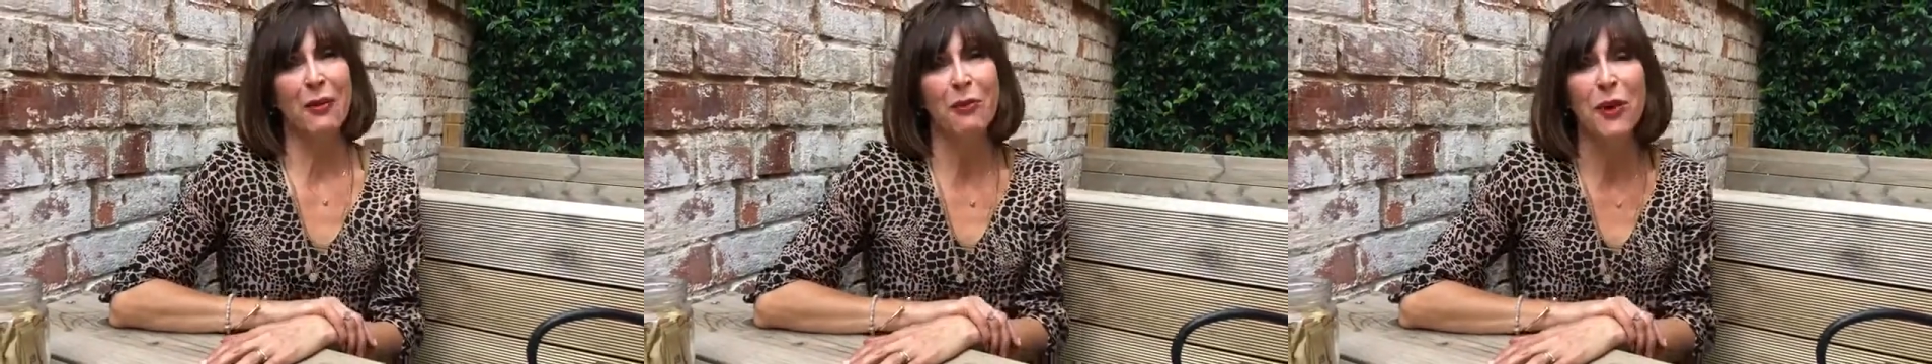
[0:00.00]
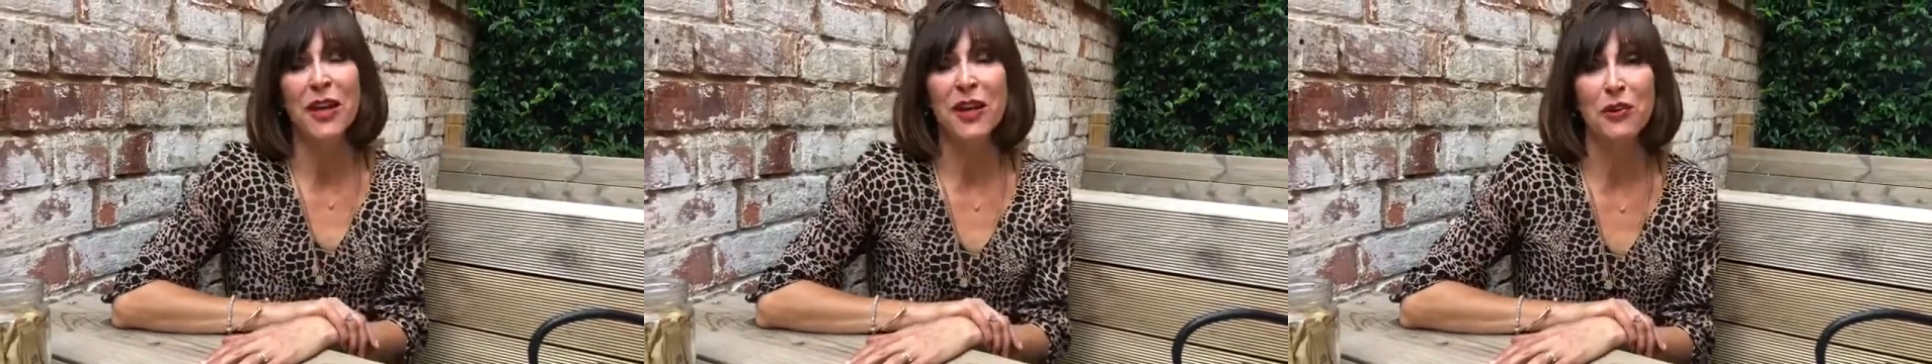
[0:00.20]

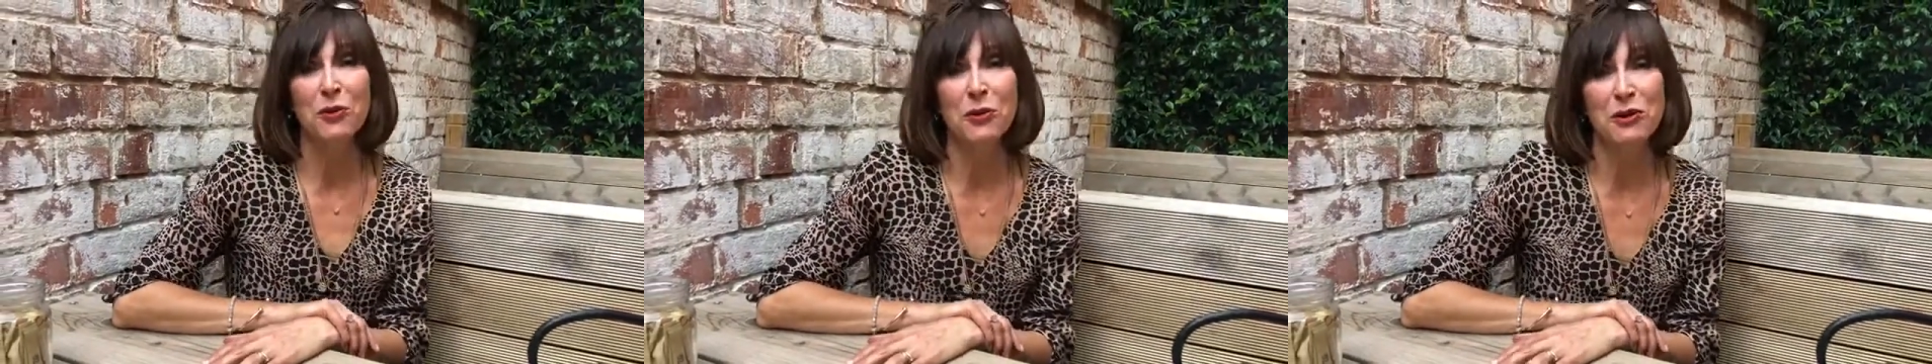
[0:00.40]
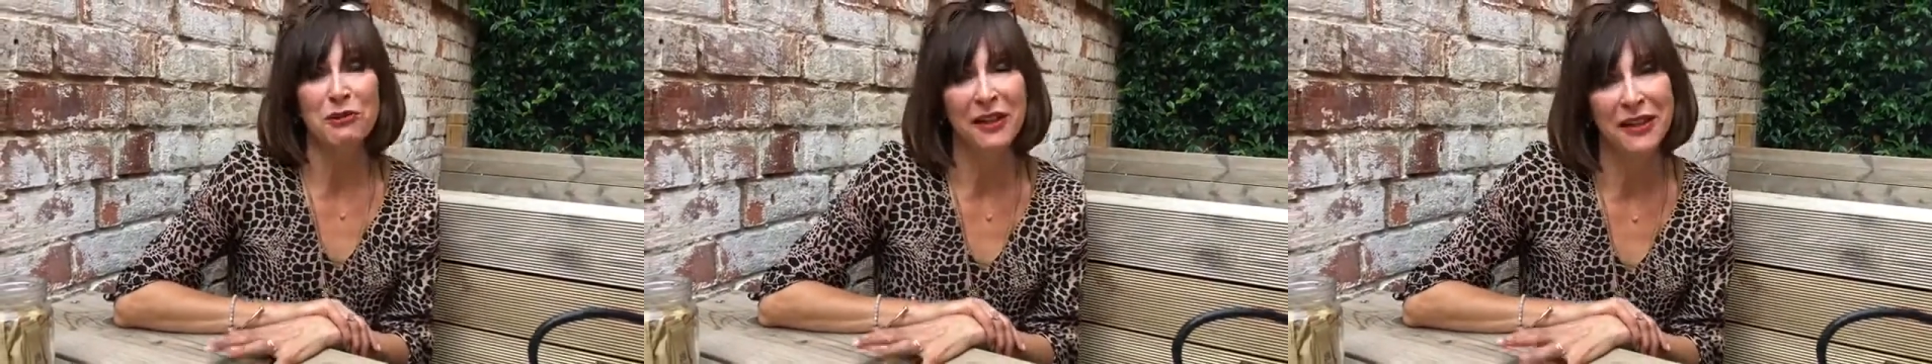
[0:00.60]
and we're
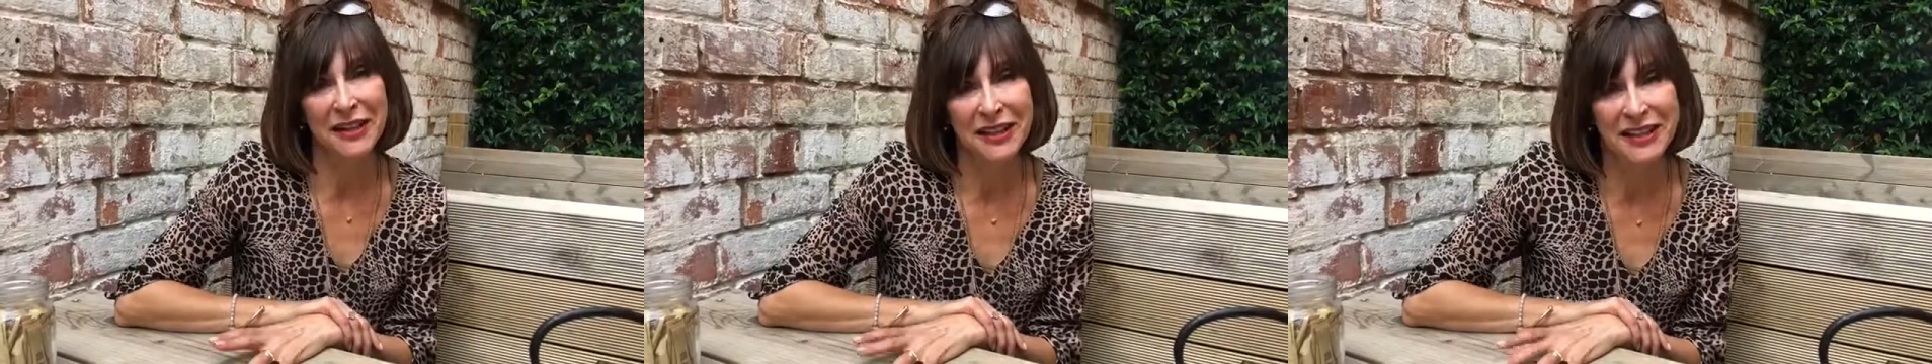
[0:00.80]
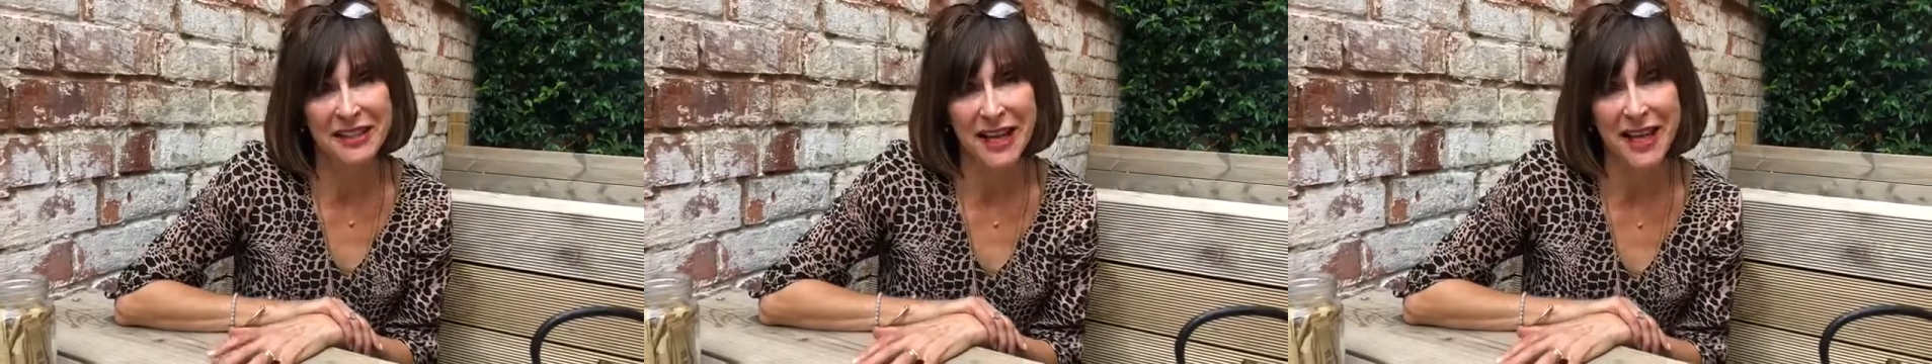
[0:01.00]
going to be
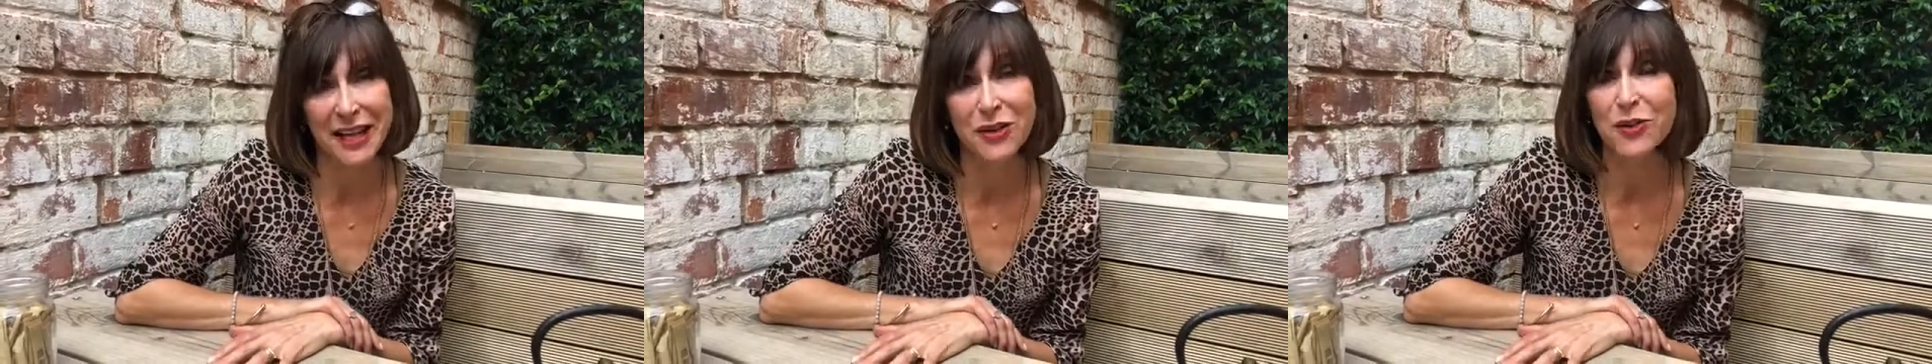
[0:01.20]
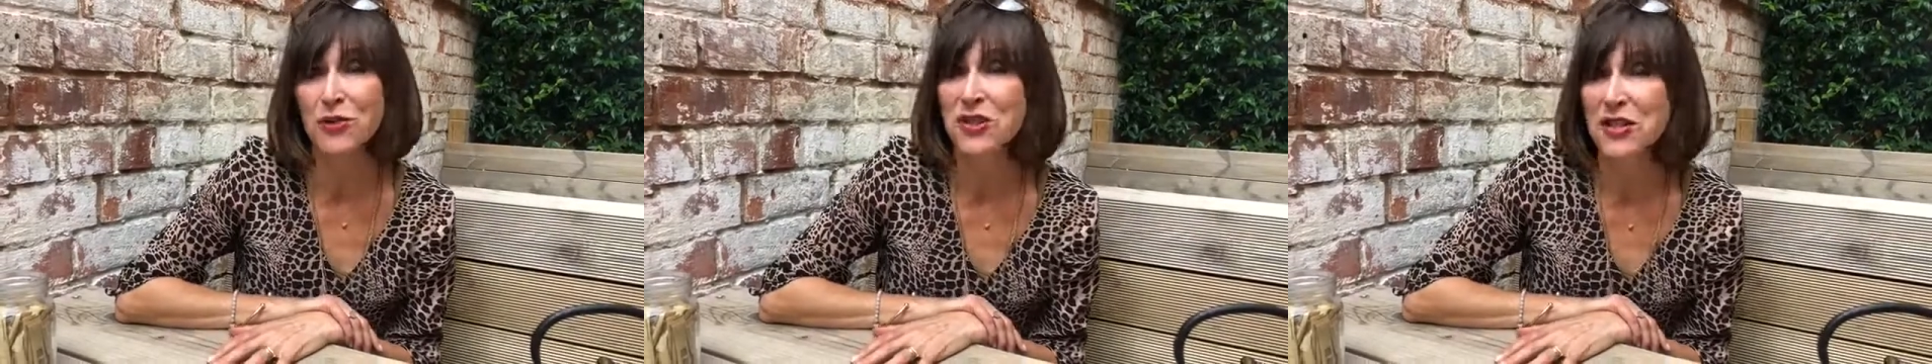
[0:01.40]
running a day
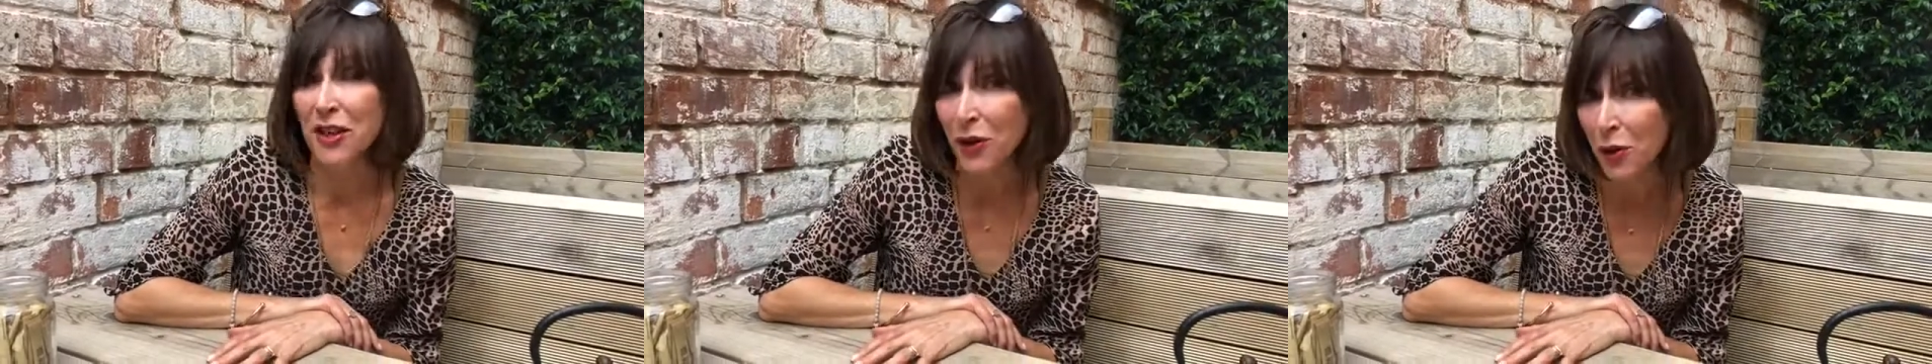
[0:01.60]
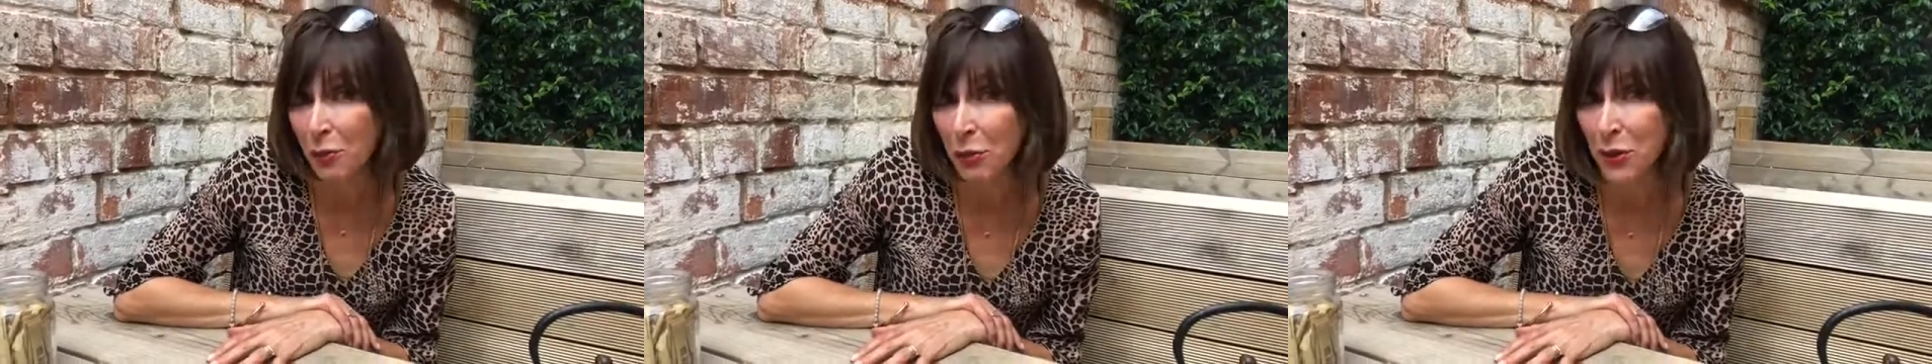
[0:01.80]
called
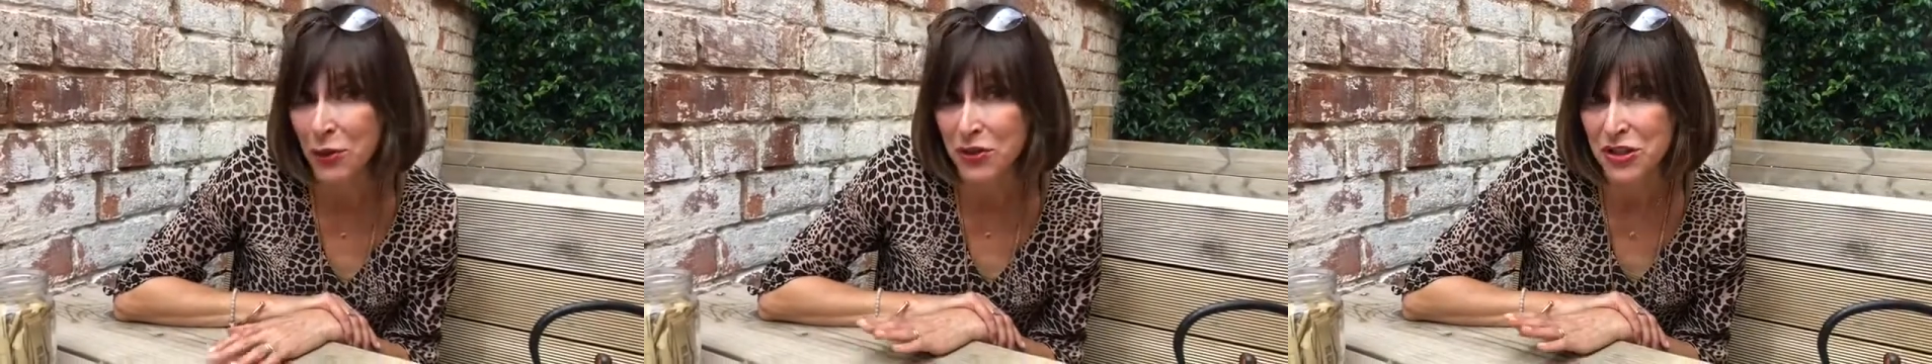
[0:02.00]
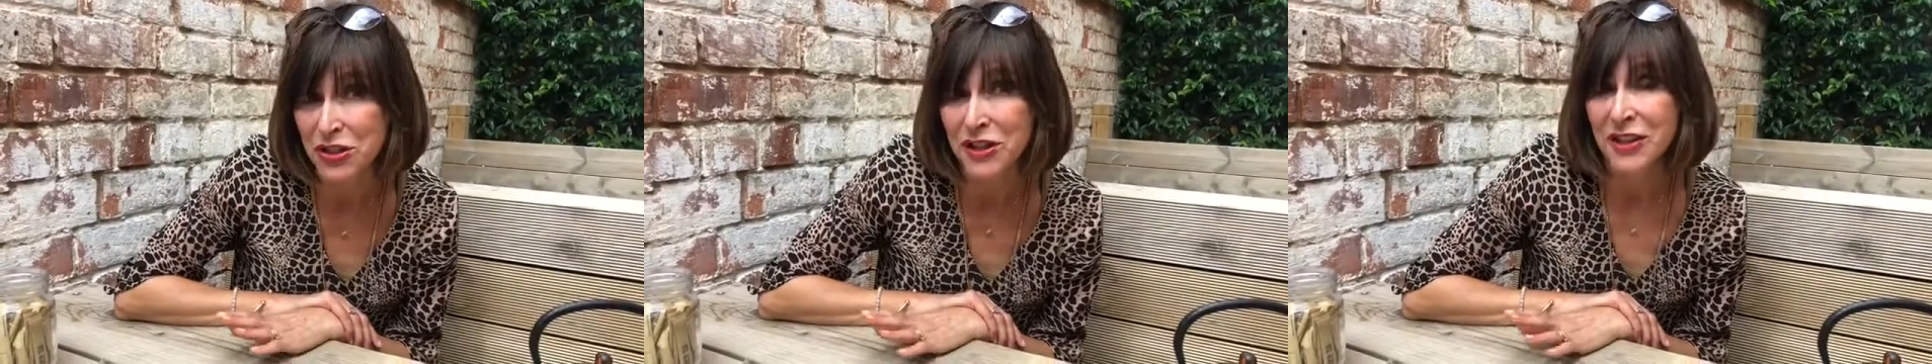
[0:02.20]
Style
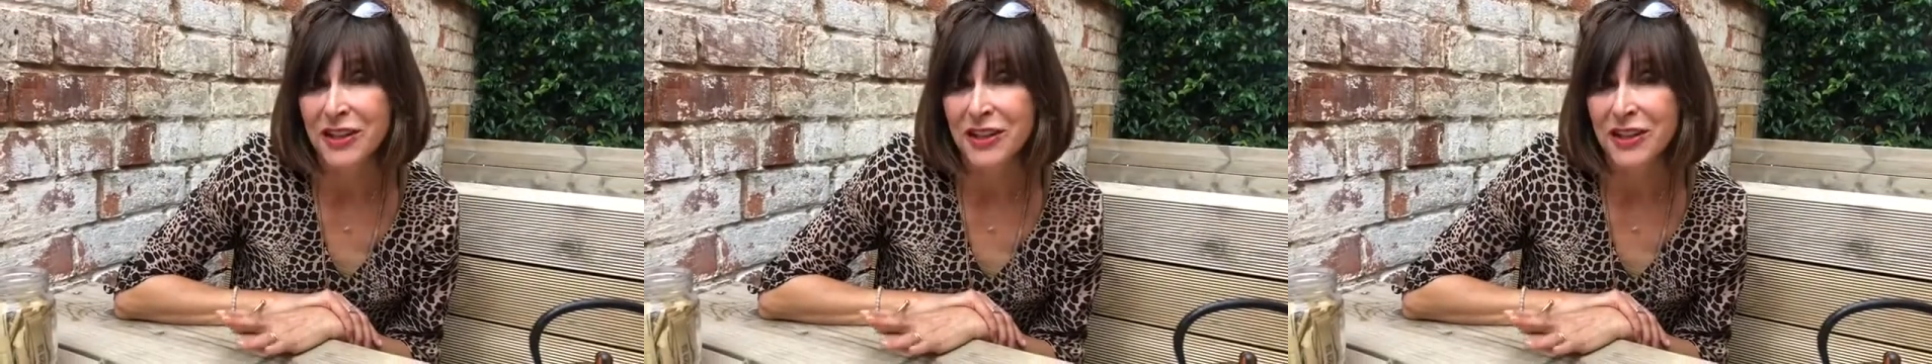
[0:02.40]
Pod.